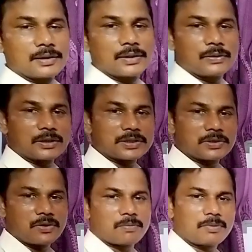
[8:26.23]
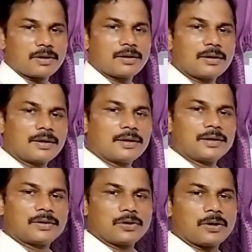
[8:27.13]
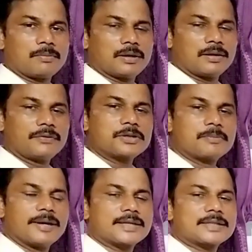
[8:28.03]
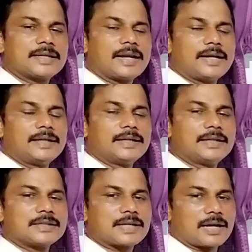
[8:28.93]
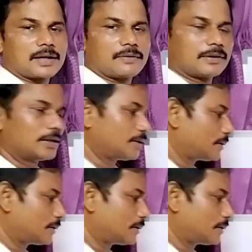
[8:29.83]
What is normal? Normal, which makes a 90 degrees angle with the